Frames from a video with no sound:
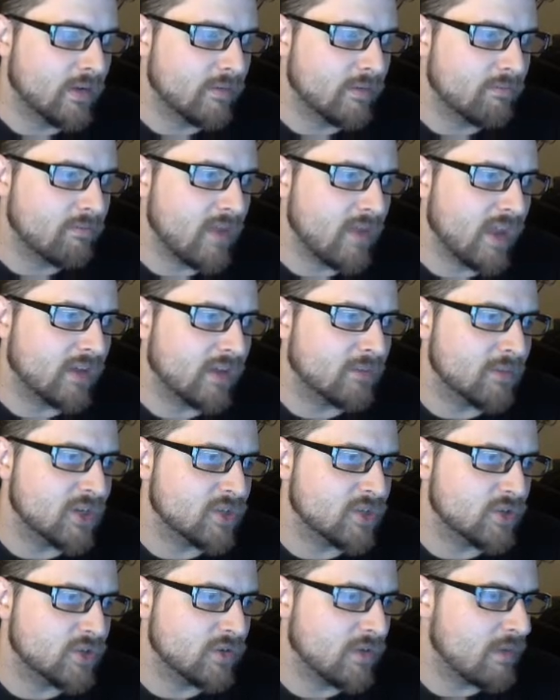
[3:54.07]
animation.
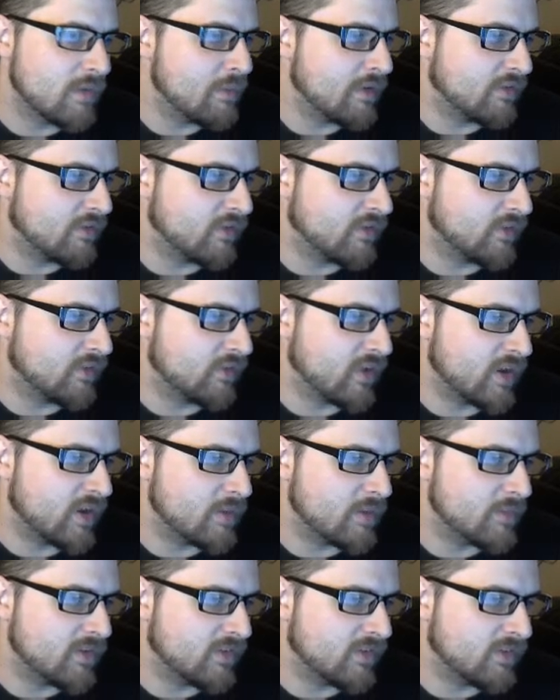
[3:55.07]
That makes things a tiny bit
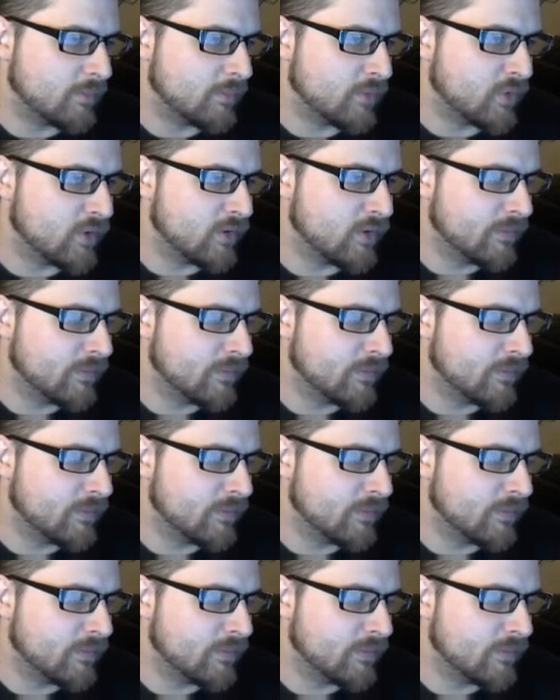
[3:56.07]
simpler.